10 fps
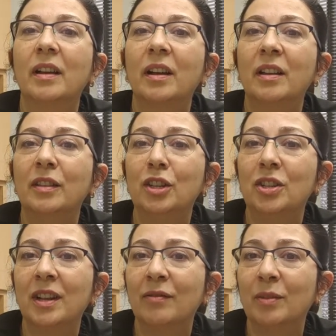condition
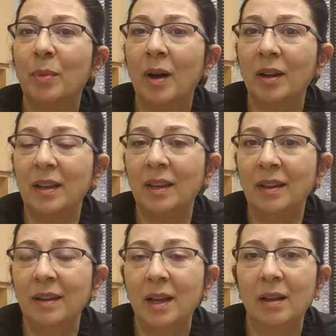of the body,
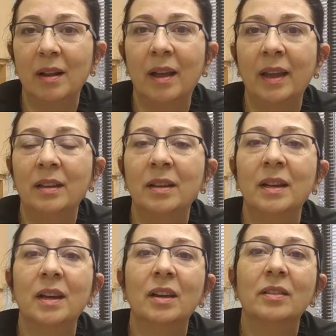like
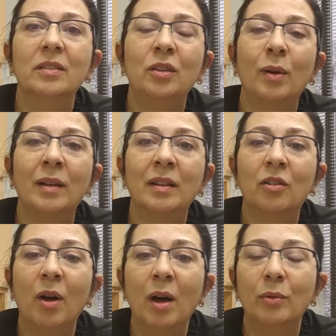you had a
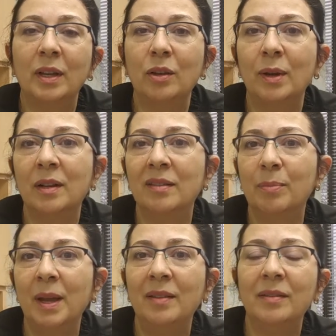crowding, you had a
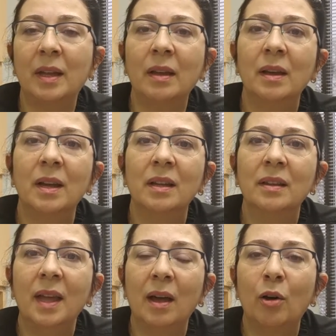spacing,
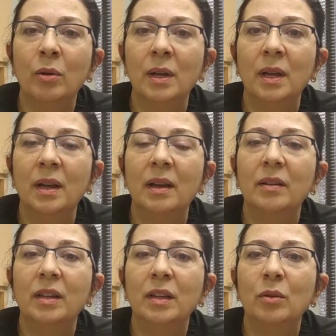now
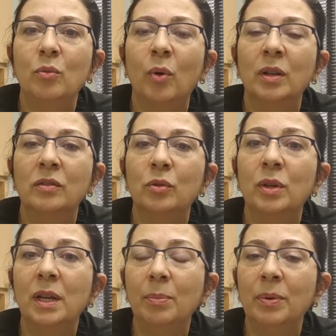you want to
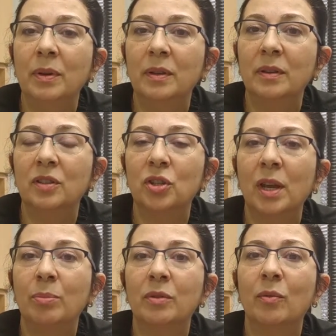keep the
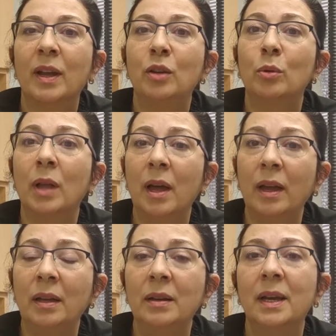shape the way you
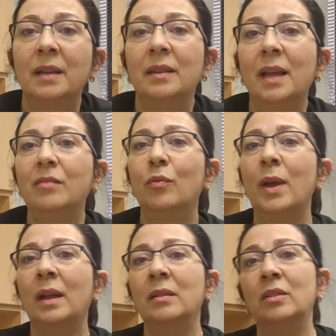like, that's
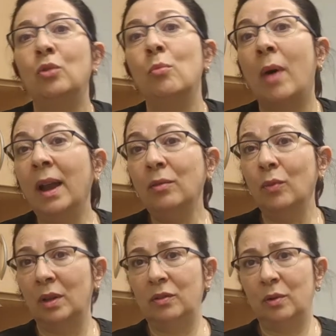when you might
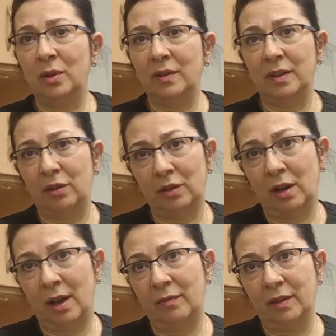want to consider it
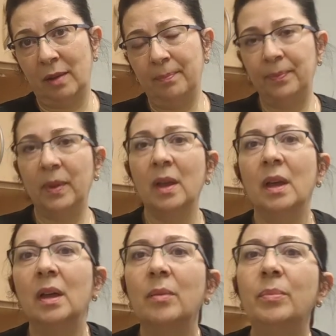lifetime.
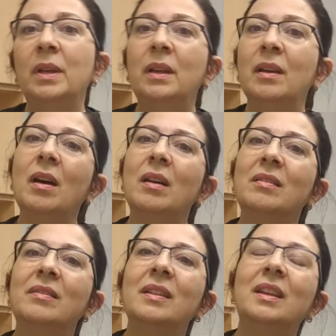
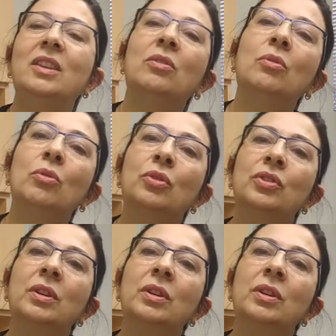Because your